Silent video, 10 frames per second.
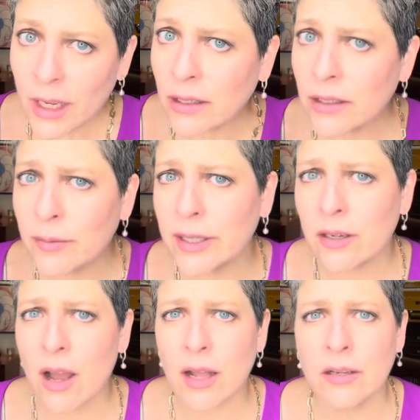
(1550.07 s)
a little bit of
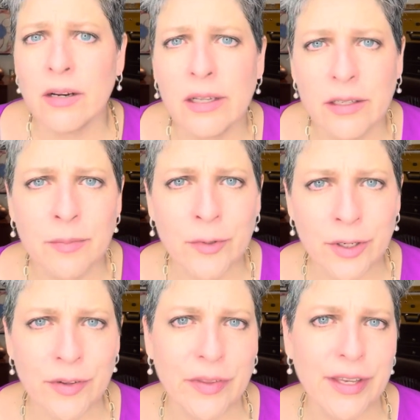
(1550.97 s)
color, a little
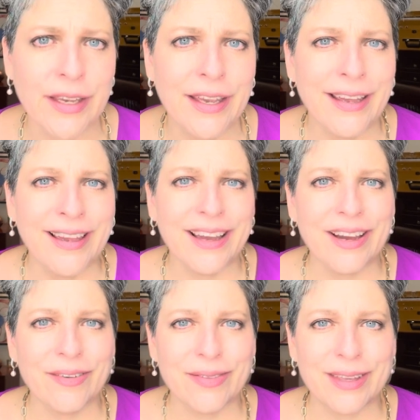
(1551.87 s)
more of the
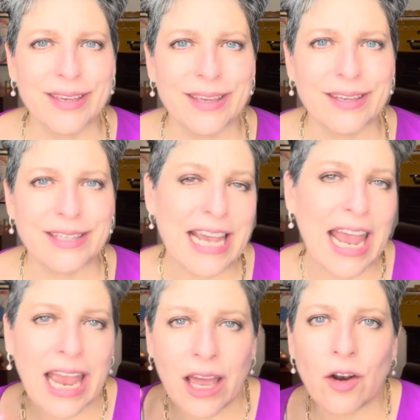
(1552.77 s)

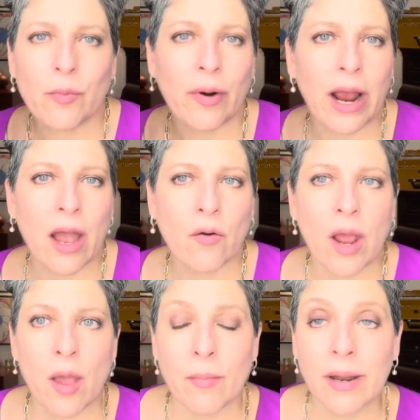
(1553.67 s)
tan or brown.
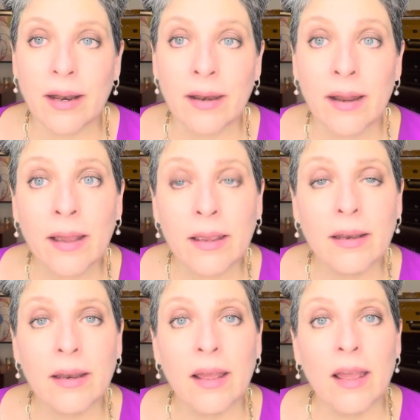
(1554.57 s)
But at
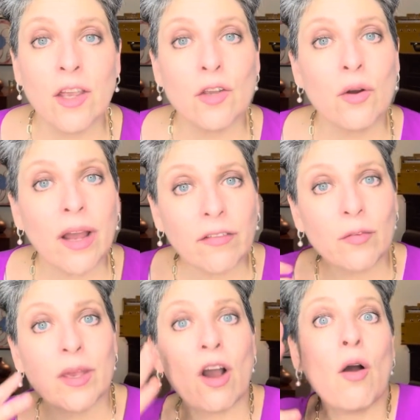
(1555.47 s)
night, you don't have to
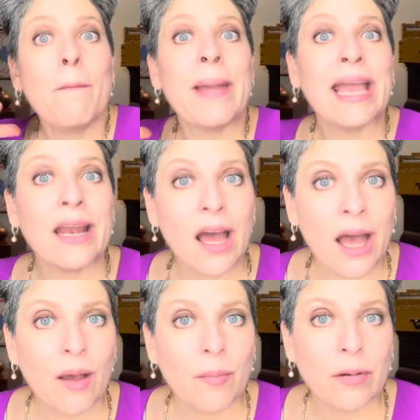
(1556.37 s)
be all made
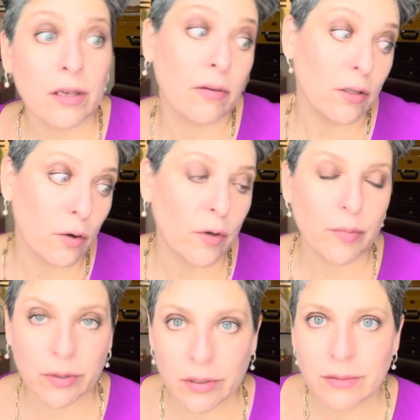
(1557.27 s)
up, even though we
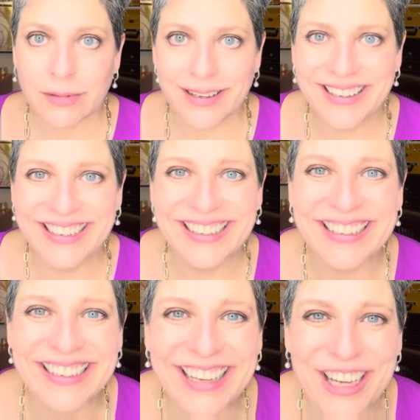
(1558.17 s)
put
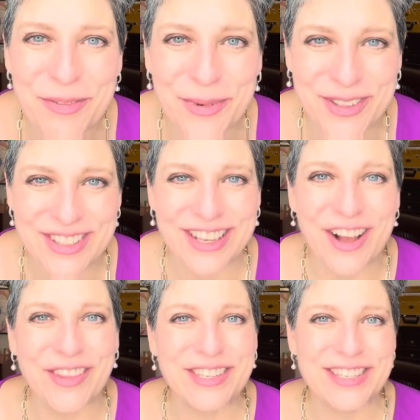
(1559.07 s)
almost
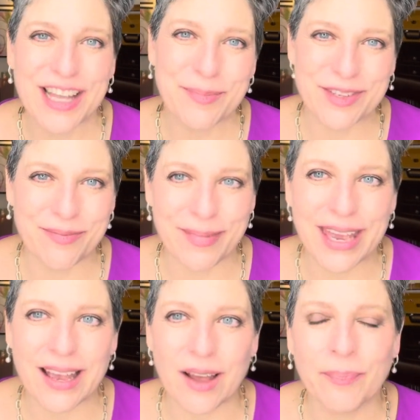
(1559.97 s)
all the steps of
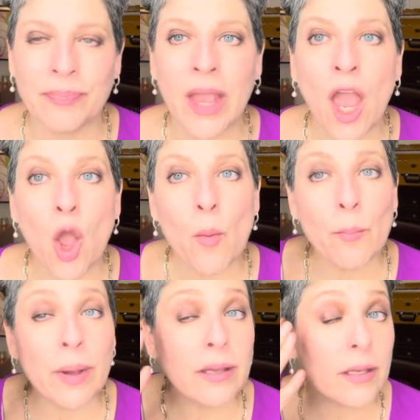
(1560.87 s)
makeup.
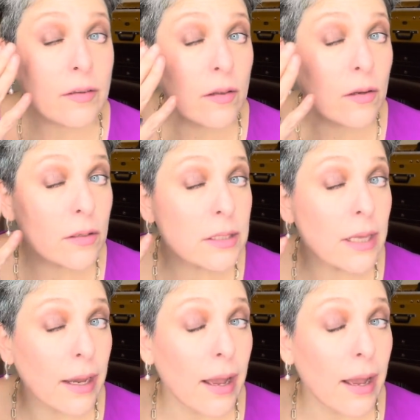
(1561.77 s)
But this looks like